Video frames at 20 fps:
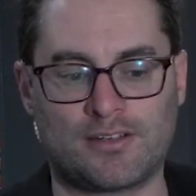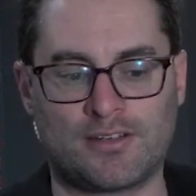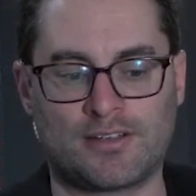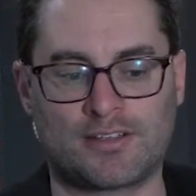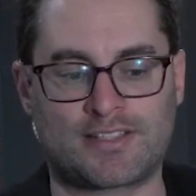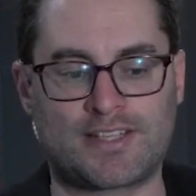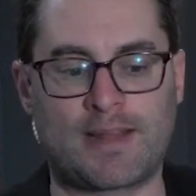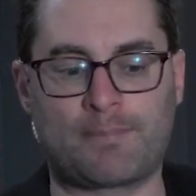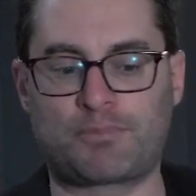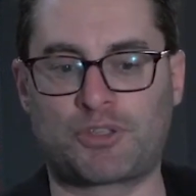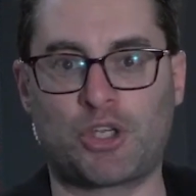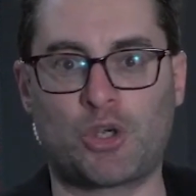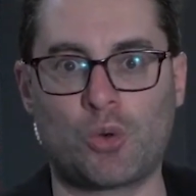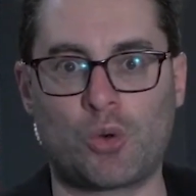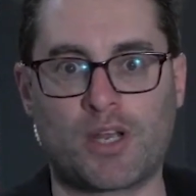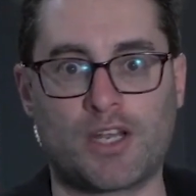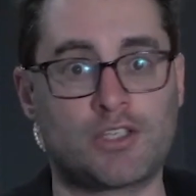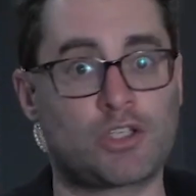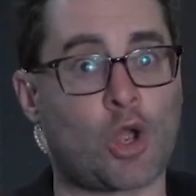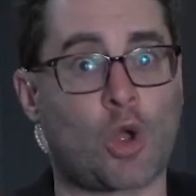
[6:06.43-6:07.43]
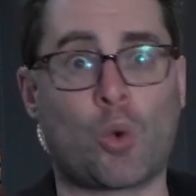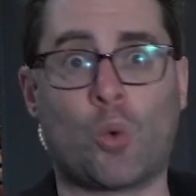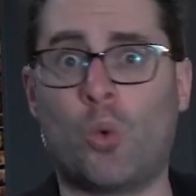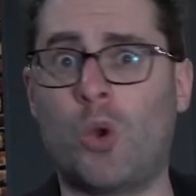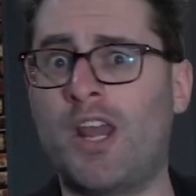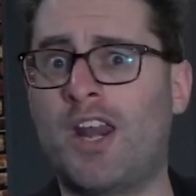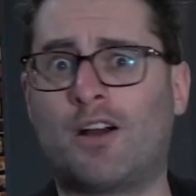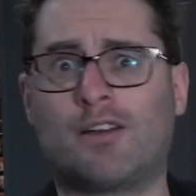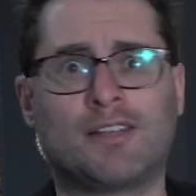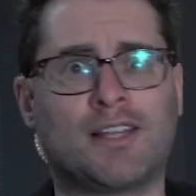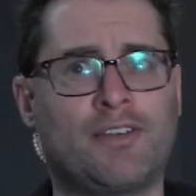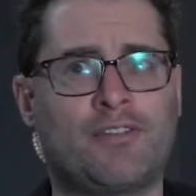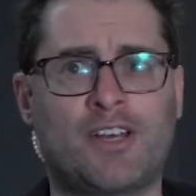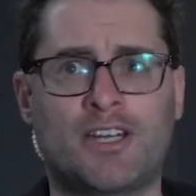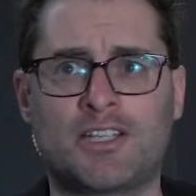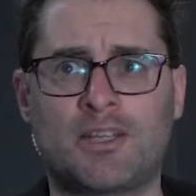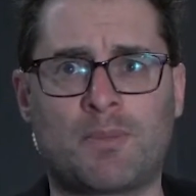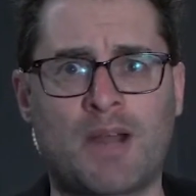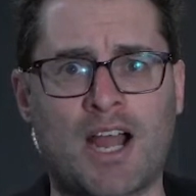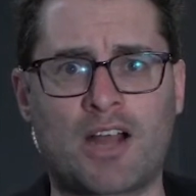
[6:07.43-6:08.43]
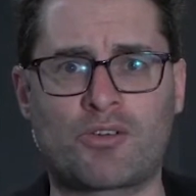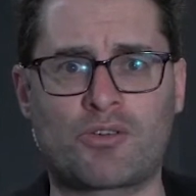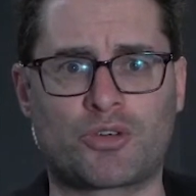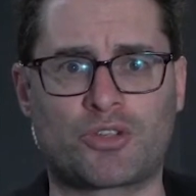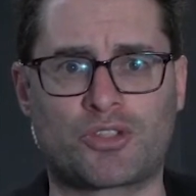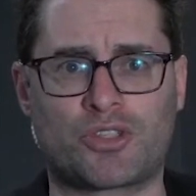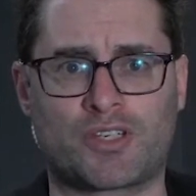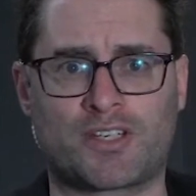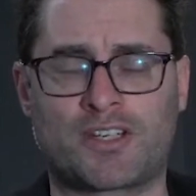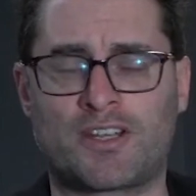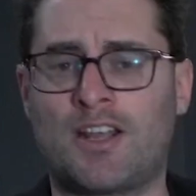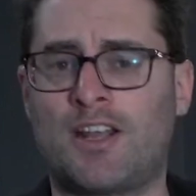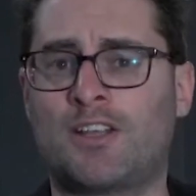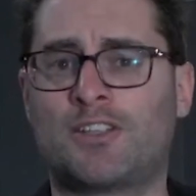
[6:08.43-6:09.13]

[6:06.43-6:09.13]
Step two is we don't live in a democracy.